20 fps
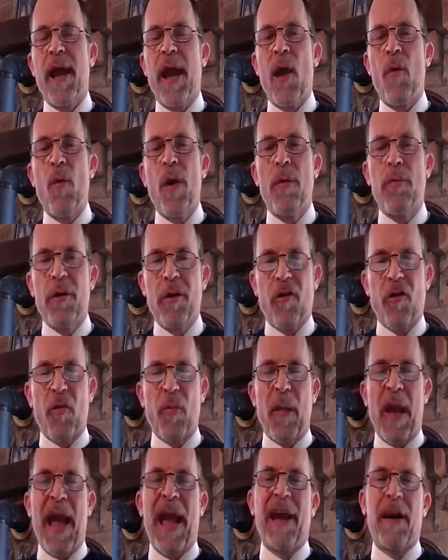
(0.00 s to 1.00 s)
and we will
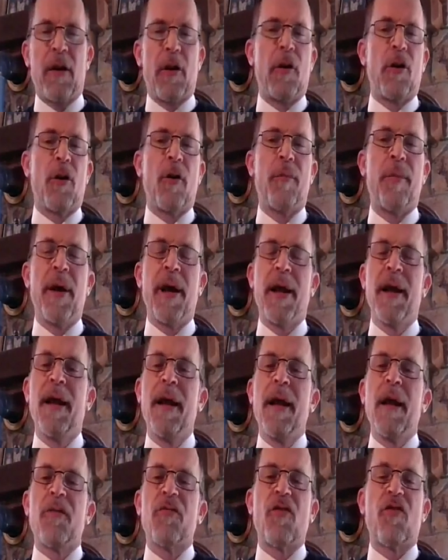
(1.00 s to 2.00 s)
expand on a little bit.
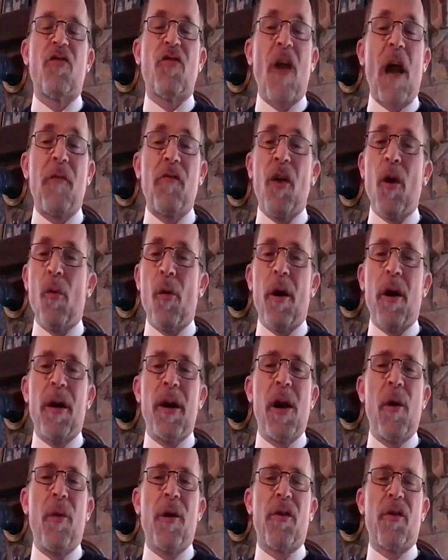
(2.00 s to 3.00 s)
The subject we're going
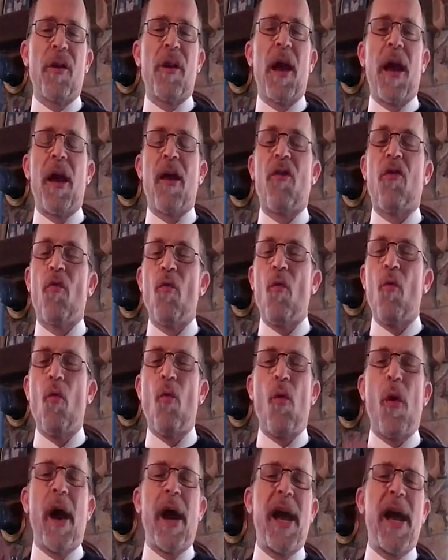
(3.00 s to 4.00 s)
to deal with today is
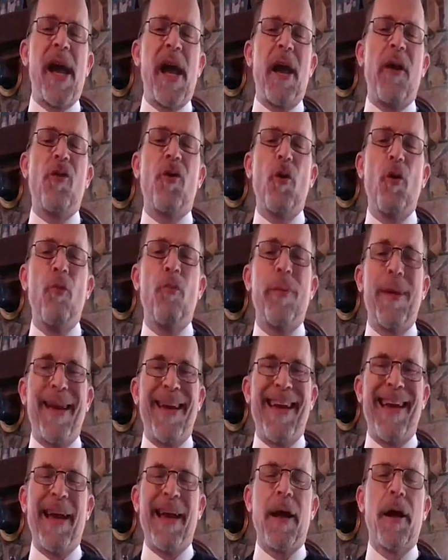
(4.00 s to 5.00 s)
way too
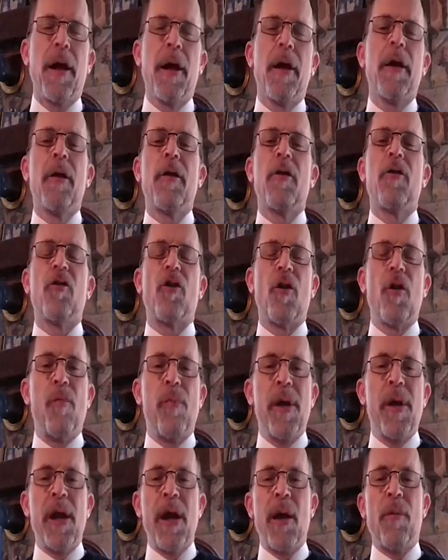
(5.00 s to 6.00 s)
big to
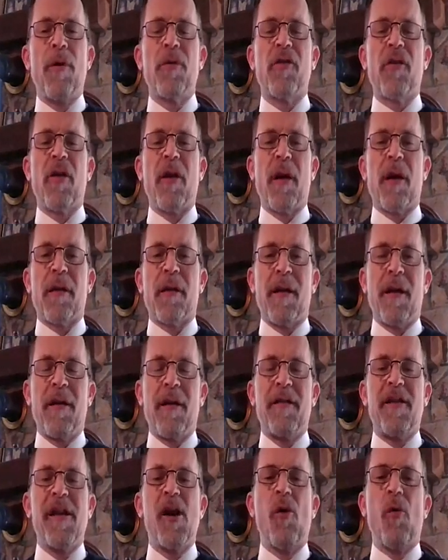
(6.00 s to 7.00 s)
be able to
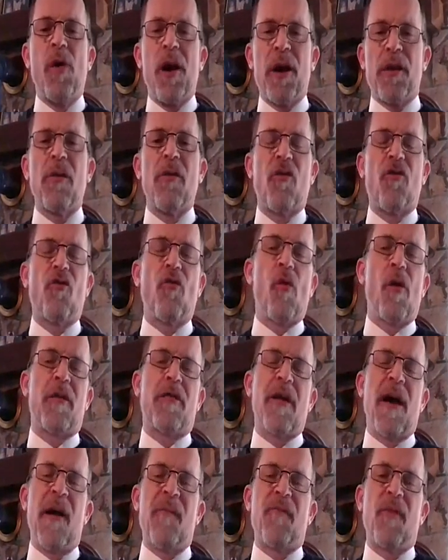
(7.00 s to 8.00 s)
deal with in the short
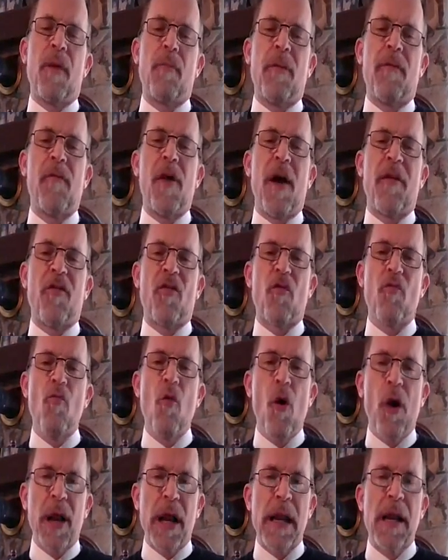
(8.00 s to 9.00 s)
time frame we've got this
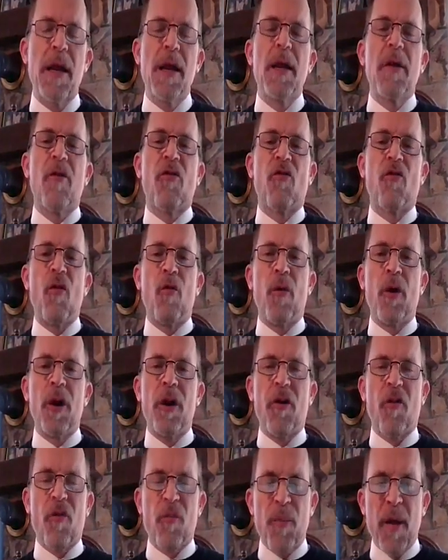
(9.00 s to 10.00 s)
morning. So we're going
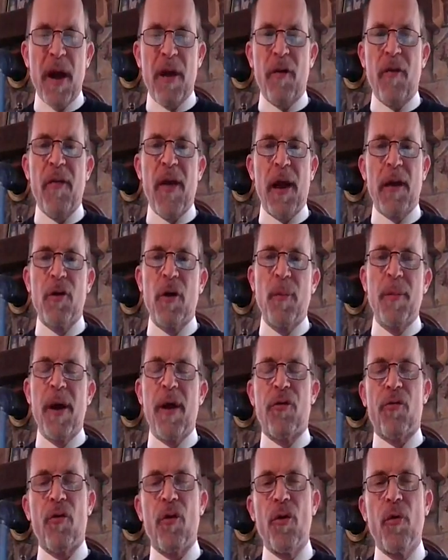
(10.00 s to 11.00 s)
to expand on that a little
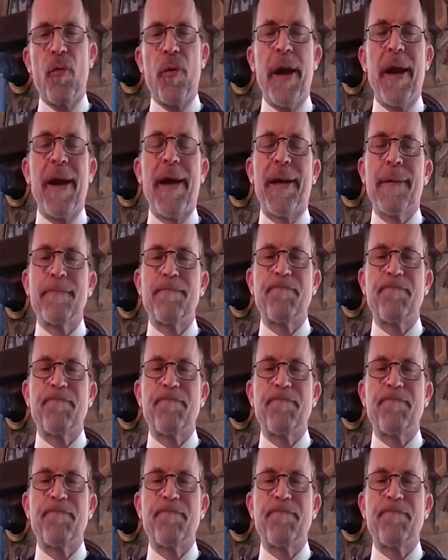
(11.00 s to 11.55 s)
bit through the week,